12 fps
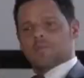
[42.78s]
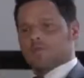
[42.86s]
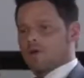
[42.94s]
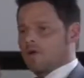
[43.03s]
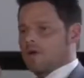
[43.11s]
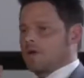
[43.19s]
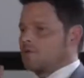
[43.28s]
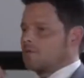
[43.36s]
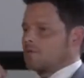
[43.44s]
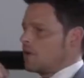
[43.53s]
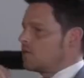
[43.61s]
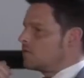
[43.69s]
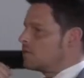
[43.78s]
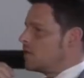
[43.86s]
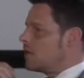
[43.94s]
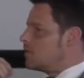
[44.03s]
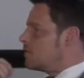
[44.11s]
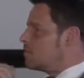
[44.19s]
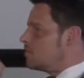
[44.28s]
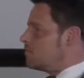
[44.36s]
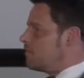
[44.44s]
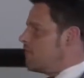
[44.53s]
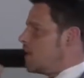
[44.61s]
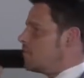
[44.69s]
I'm sorry, I don't see how her
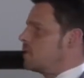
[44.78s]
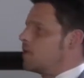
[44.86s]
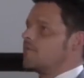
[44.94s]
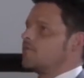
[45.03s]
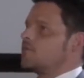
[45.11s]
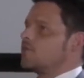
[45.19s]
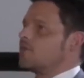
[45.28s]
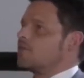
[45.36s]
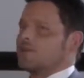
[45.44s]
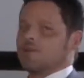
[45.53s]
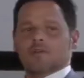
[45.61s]
family life is relevant